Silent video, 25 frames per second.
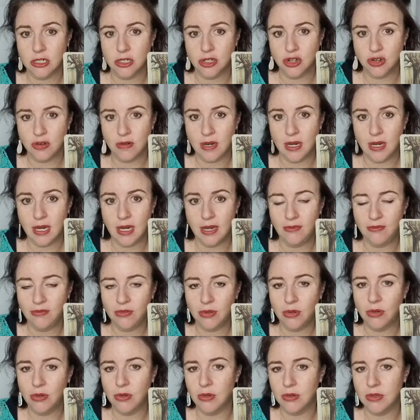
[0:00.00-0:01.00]
tree
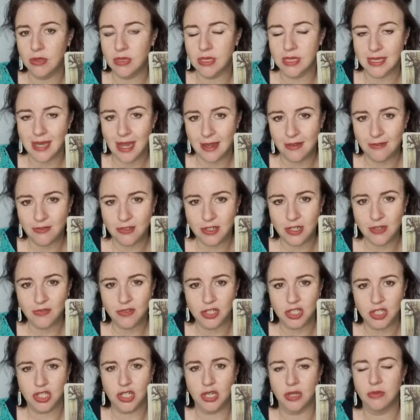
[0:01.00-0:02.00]
for safety, for
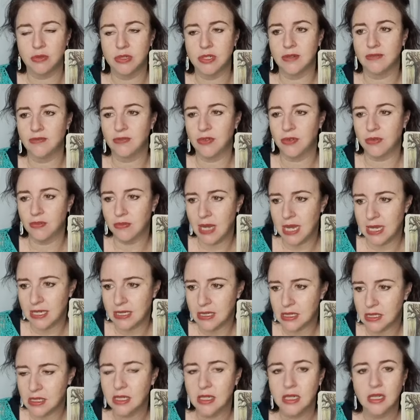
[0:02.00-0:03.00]
shelter, for
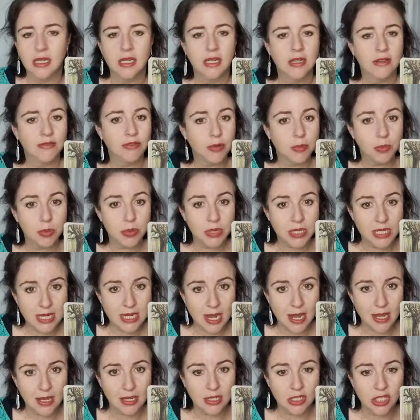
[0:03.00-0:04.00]
rest, for
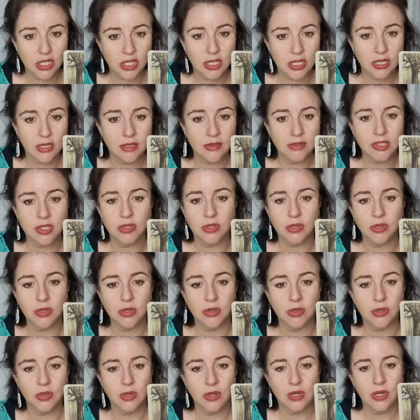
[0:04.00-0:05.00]
protection,
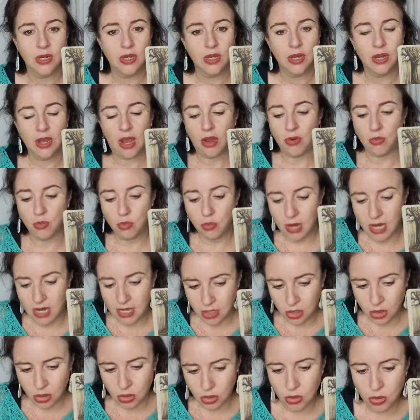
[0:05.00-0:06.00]
to
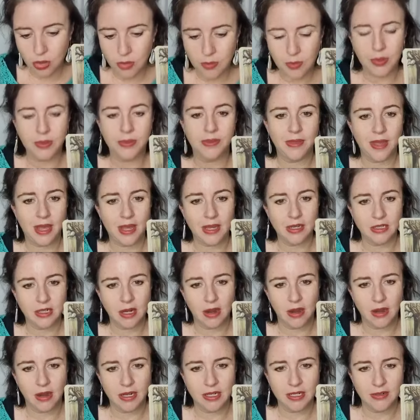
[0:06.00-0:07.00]
recoup, that
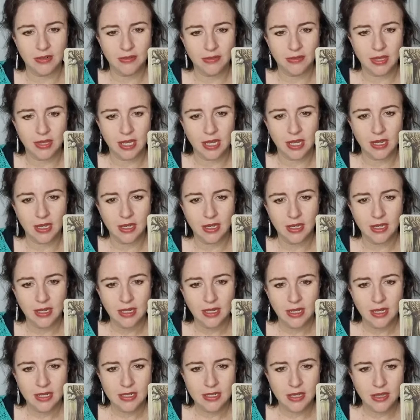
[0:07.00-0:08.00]
kind of thing.
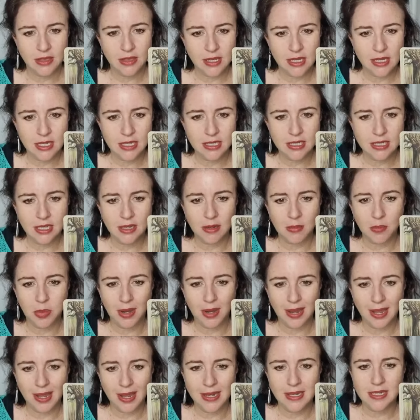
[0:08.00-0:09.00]
So this is a
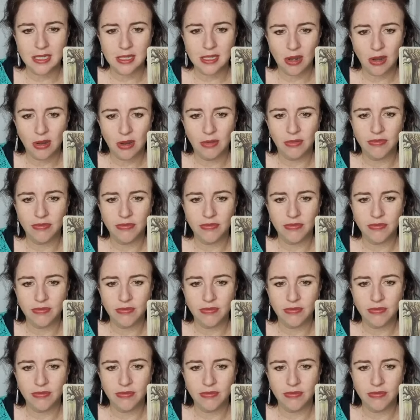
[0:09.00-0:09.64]
place of